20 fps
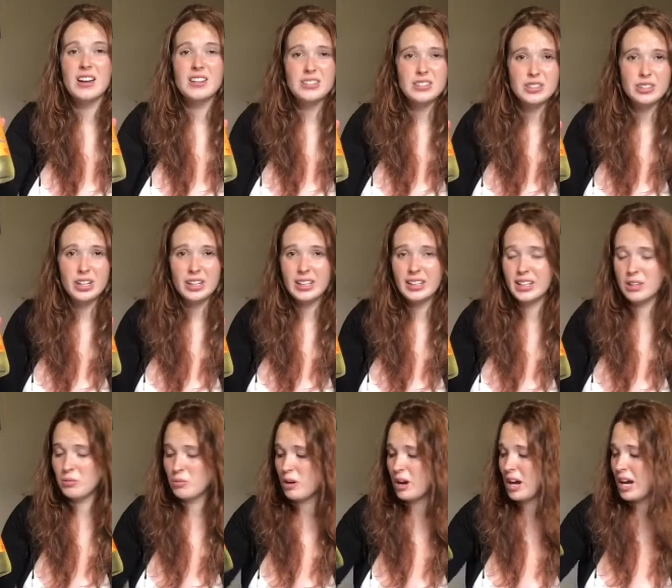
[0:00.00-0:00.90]

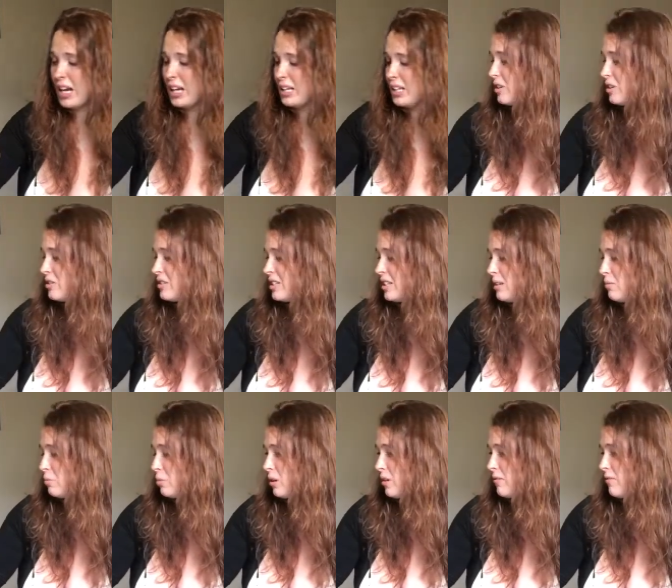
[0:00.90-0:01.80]
Australian wine,
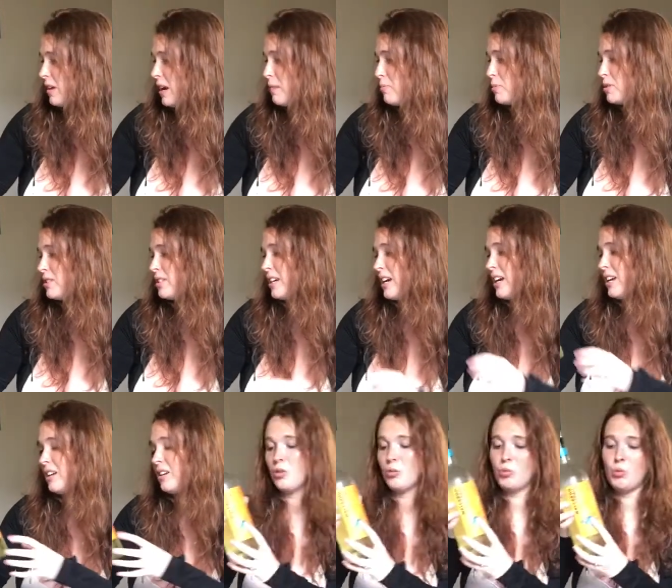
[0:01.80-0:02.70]

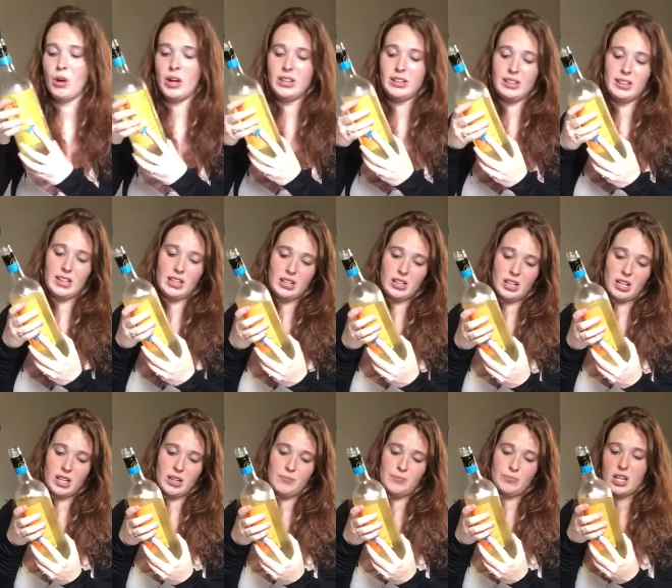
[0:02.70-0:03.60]
13.5%, one
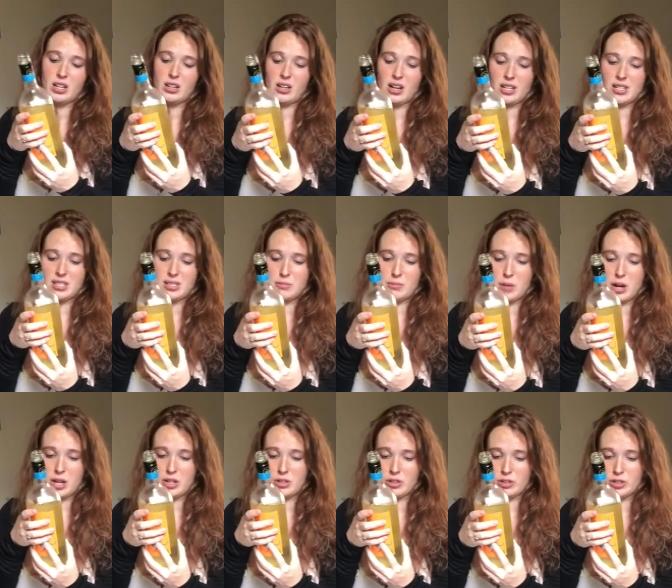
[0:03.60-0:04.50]
liter. Got some
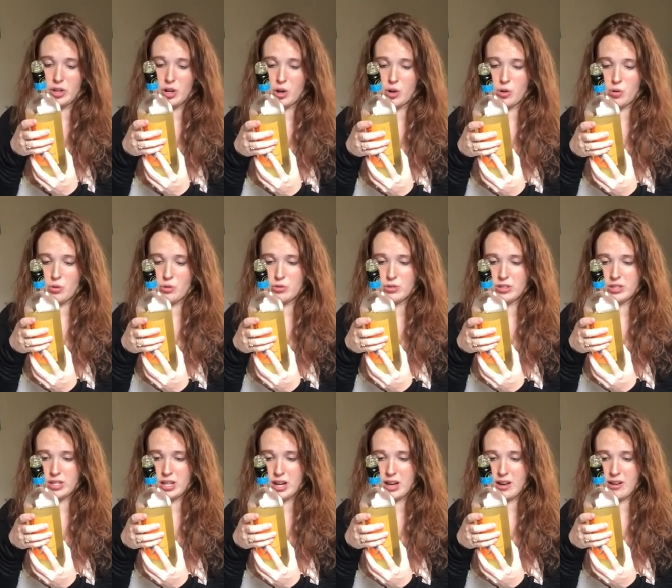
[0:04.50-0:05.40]

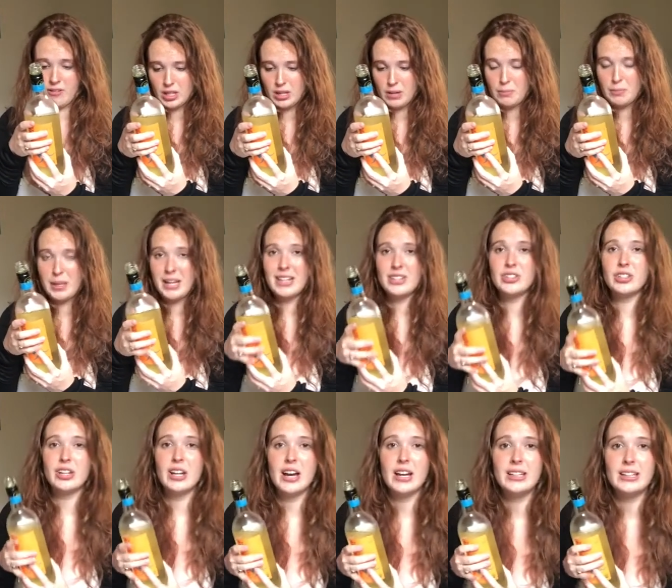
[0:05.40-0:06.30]
undertones of peach
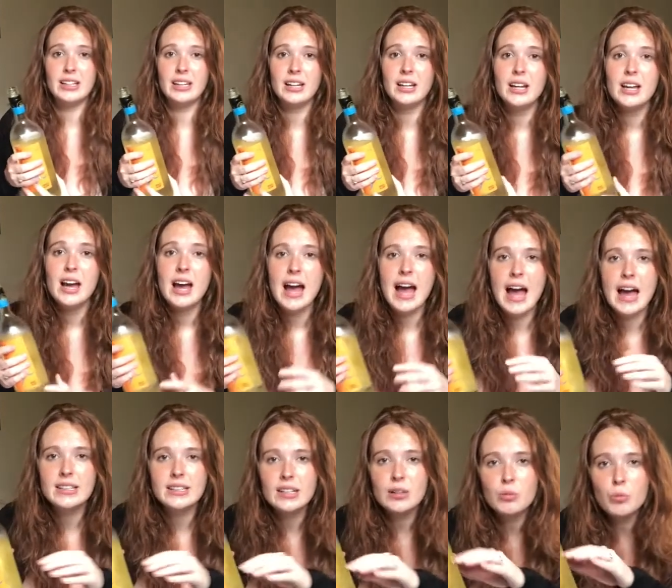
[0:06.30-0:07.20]
and honey.
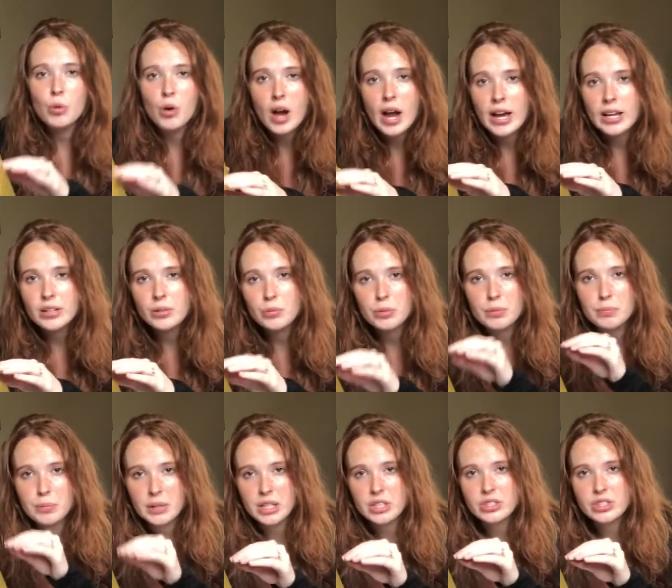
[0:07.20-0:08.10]
Any wine
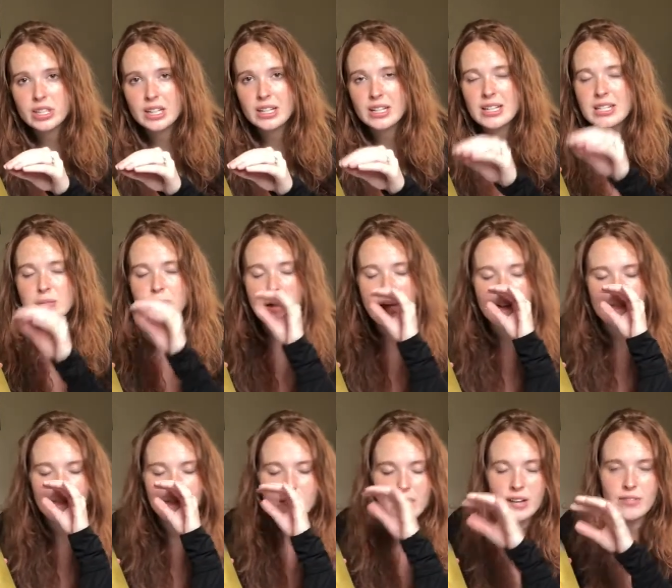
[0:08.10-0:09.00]
with peach in it is my
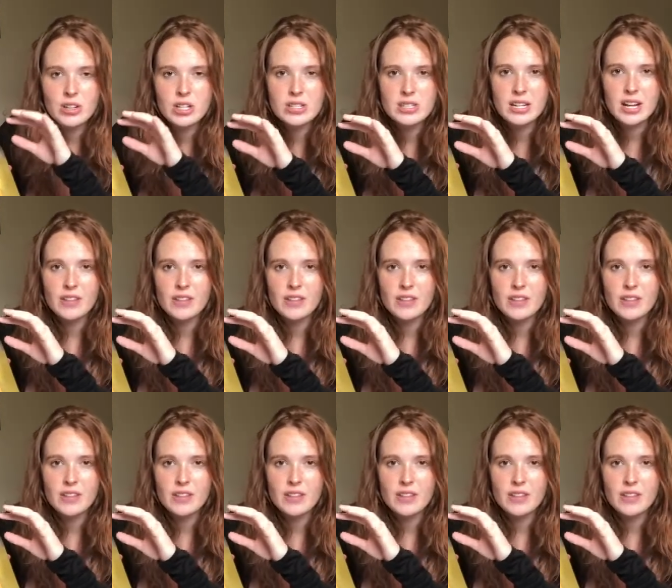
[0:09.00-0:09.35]
favorite